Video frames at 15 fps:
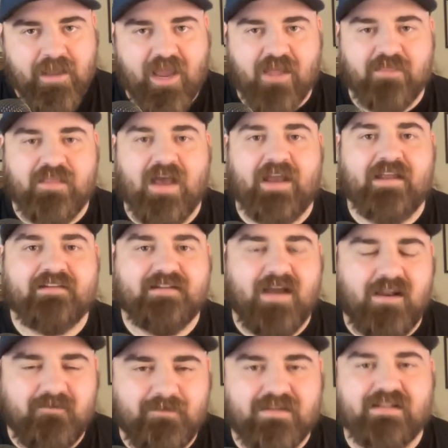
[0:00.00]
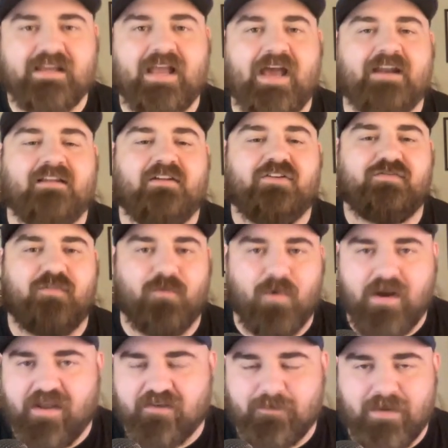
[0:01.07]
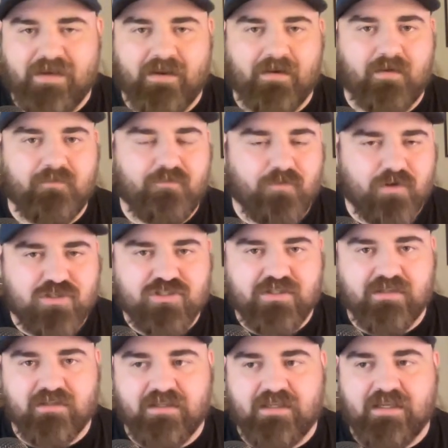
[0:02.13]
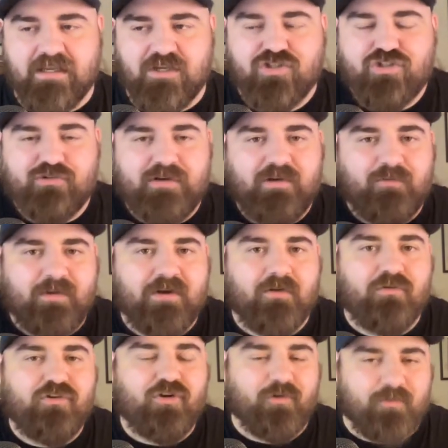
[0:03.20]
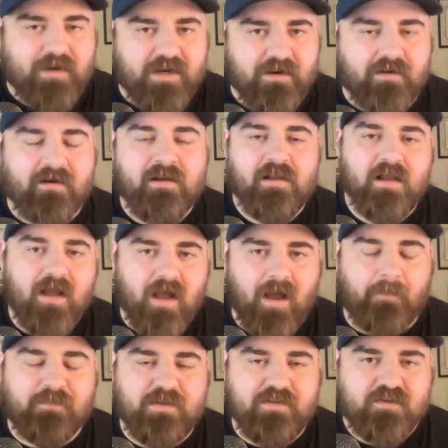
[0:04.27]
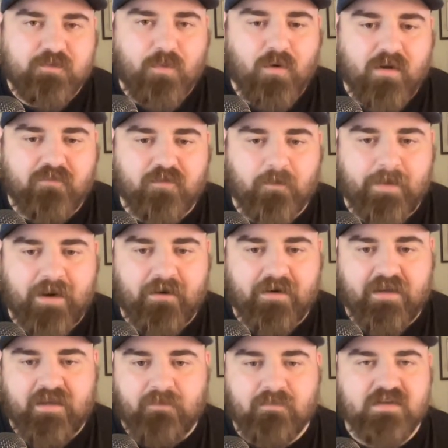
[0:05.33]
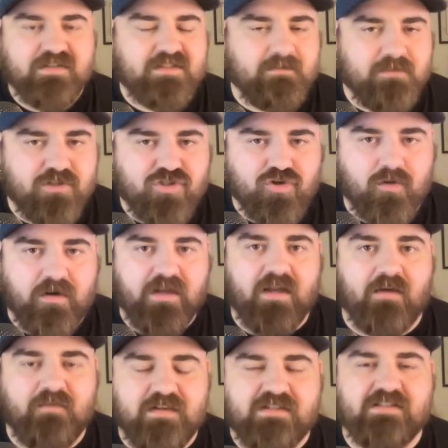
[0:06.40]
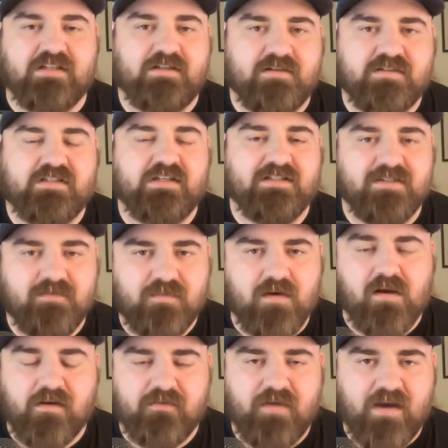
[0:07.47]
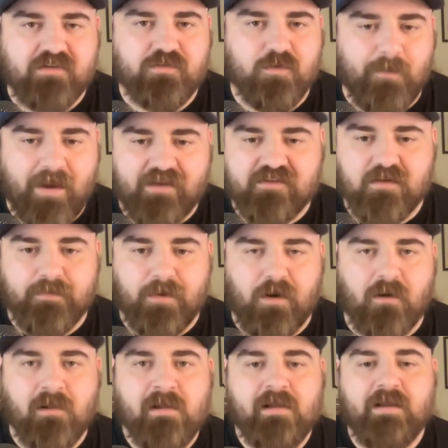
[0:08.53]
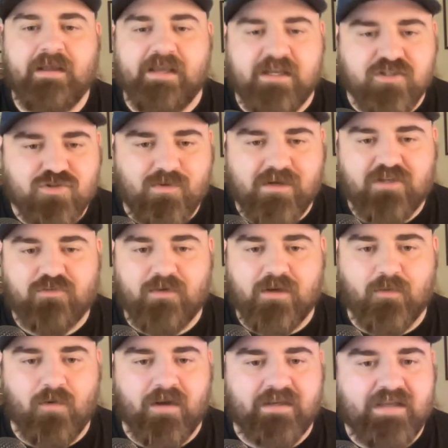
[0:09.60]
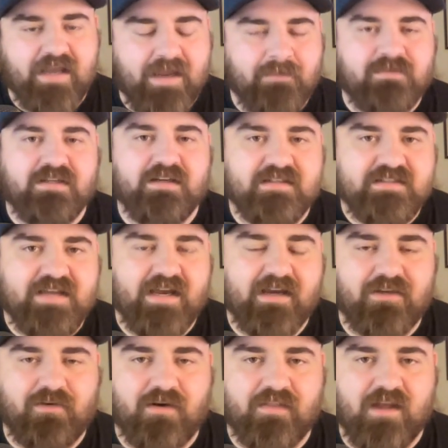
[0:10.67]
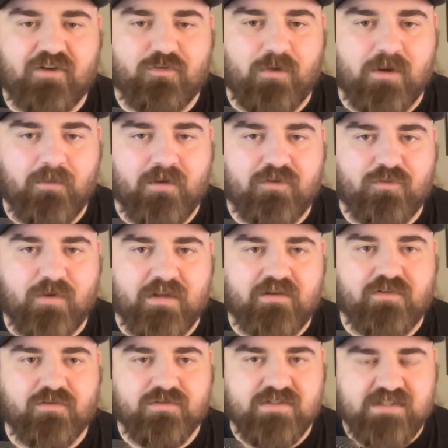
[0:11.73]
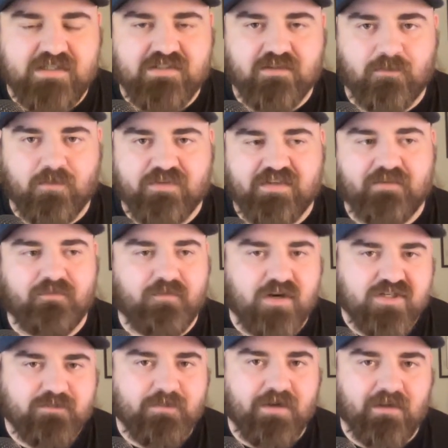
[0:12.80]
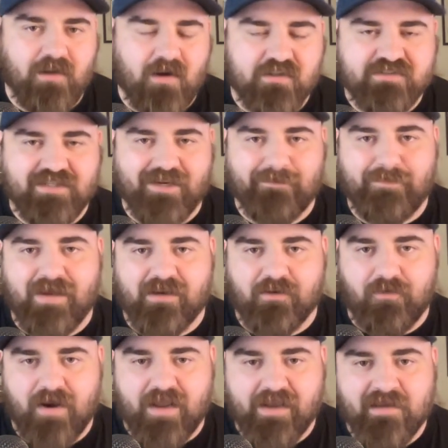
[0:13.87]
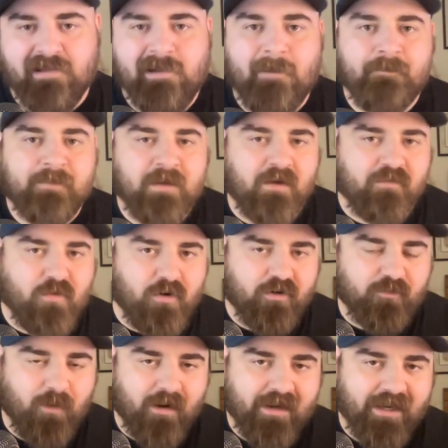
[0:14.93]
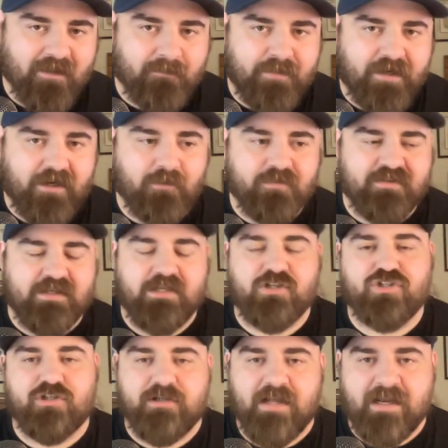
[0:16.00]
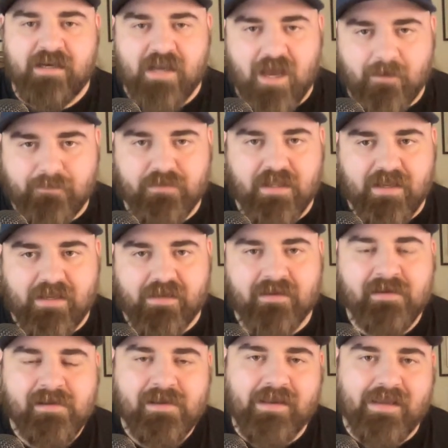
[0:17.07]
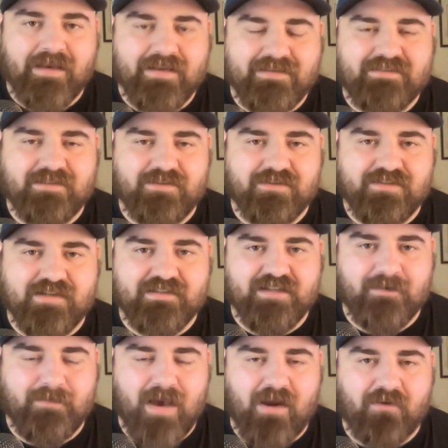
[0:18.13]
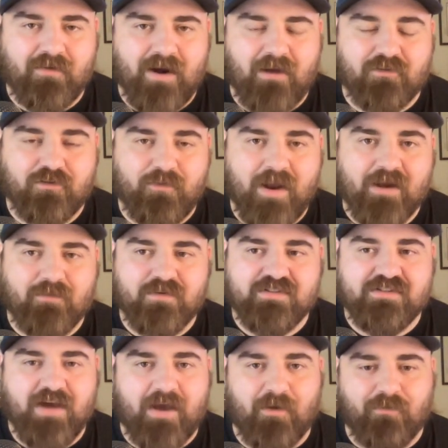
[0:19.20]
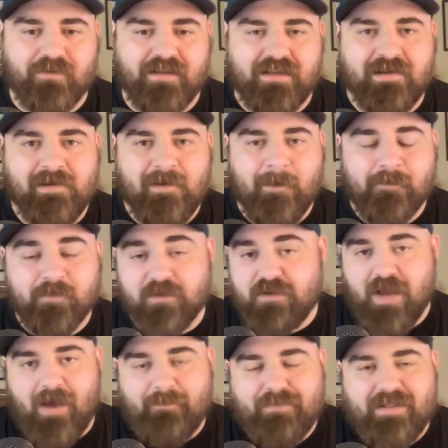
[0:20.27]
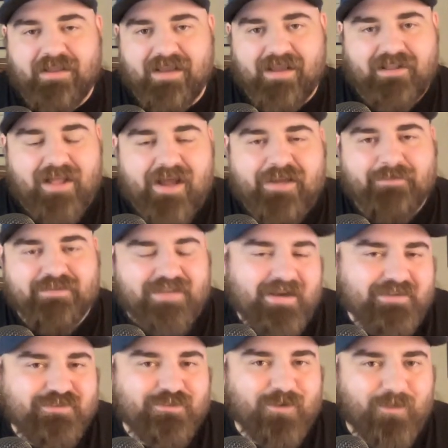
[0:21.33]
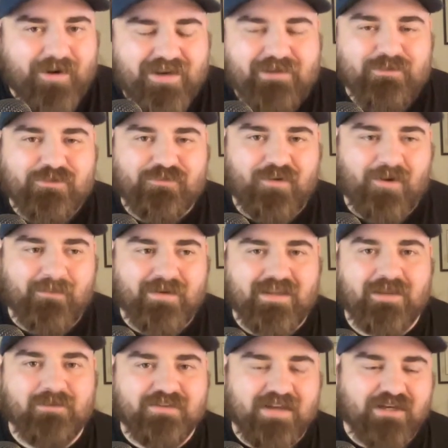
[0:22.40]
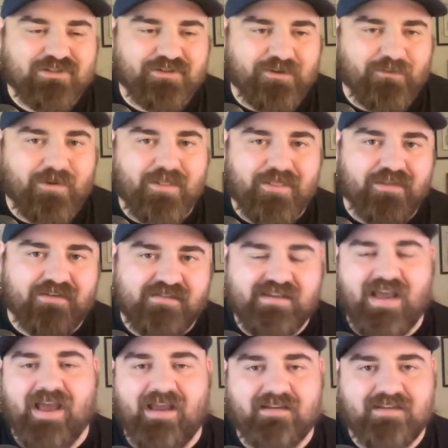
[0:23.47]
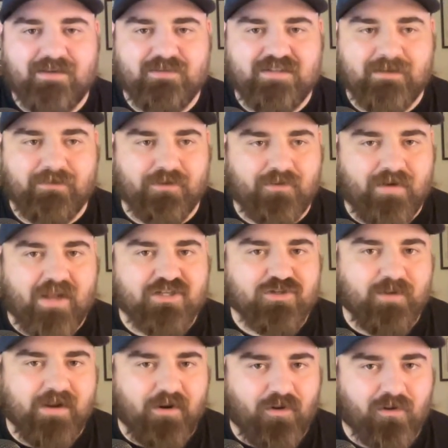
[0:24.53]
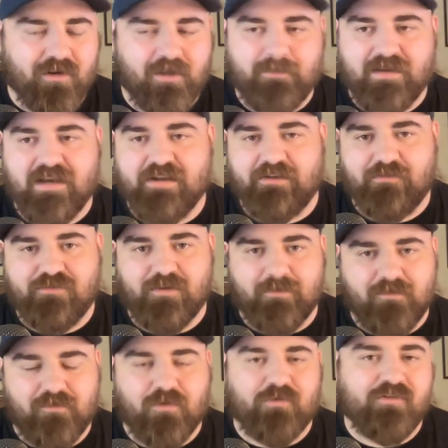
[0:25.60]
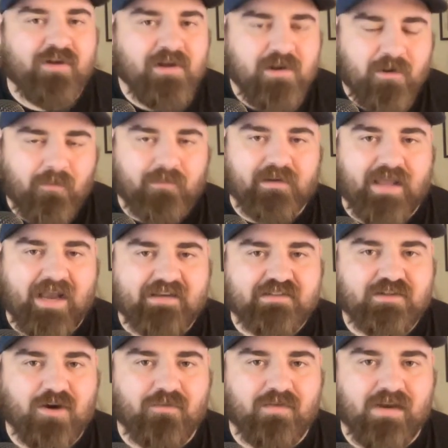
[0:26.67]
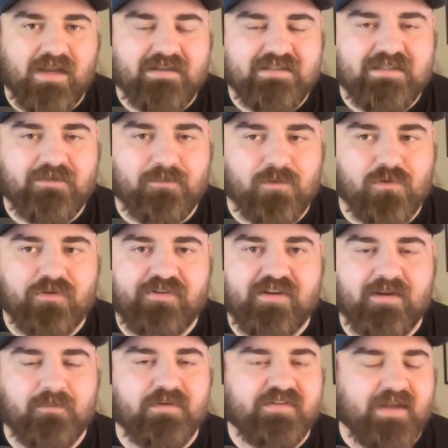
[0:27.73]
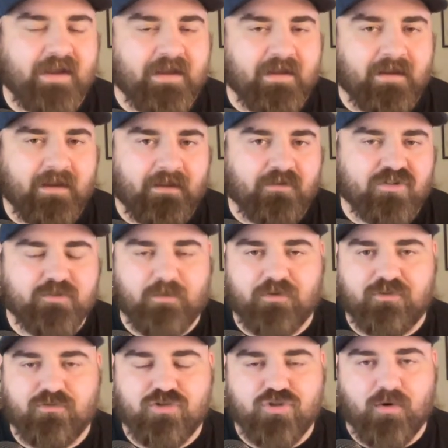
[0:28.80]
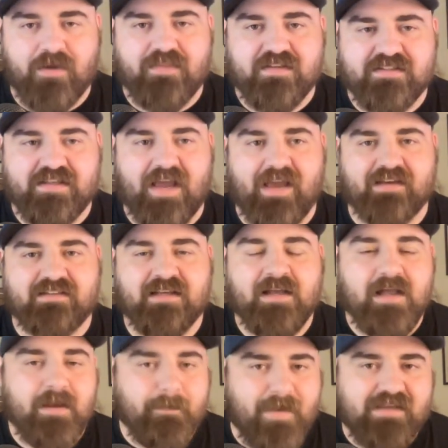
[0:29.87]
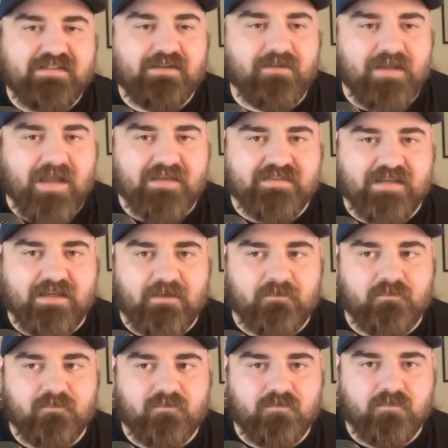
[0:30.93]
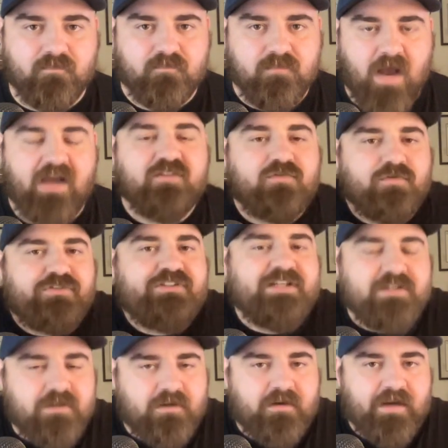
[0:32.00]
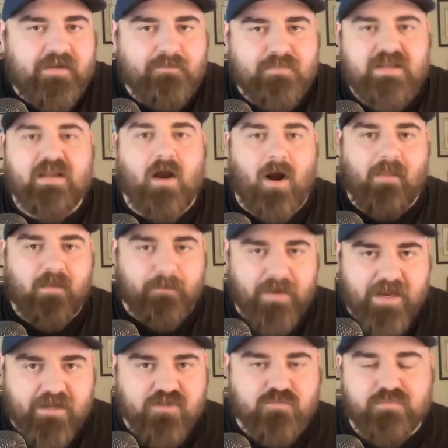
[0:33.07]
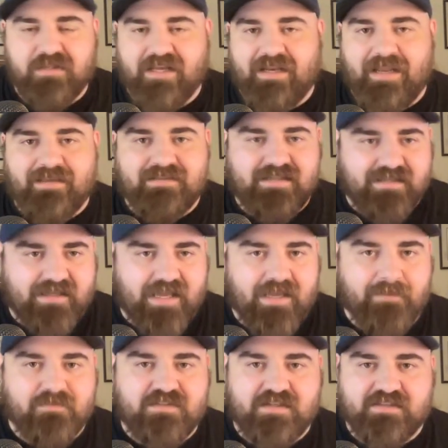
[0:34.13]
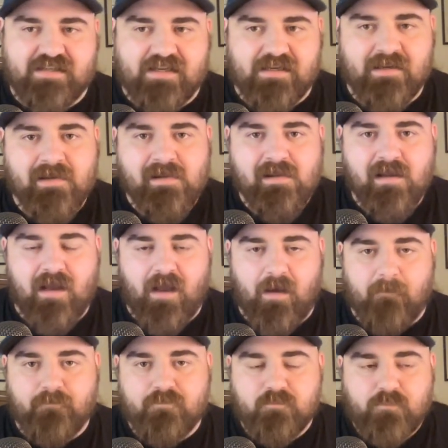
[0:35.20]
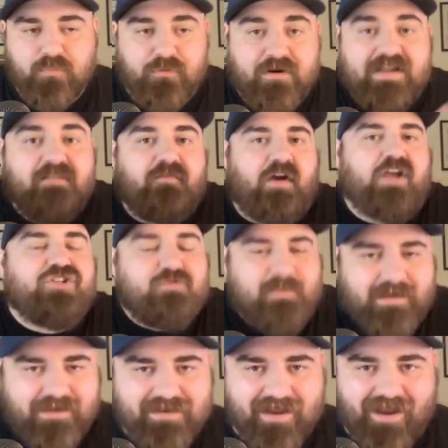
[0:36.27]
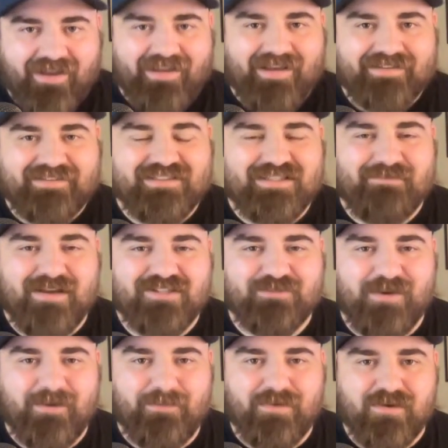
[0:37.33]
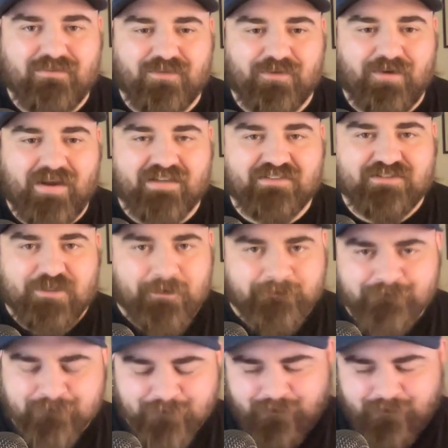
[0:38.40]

And that has kind of been the catalyst for what has been an unfortunately injury riddled career up to this point for Perry. He missed the majority of his senior season of, of high school basketball in 2021, came to Gonzaga during that 21 22 season, was a freshman alongside Ben Gregg, of course, while Kaden Perry was injured and not playing in his senior season at Battleground, Gregg was not only not playing at Clackamas High School, where he was from, but he was actually with the Zags. He was able to graduate early because of some of those relaxed COVID 19 rules. He was uh, eligible to join the Zags basically as a high school senior and be on the bench, played 18 games as a uh, pre freshman, I guess is the best way to put it for Gregg. So,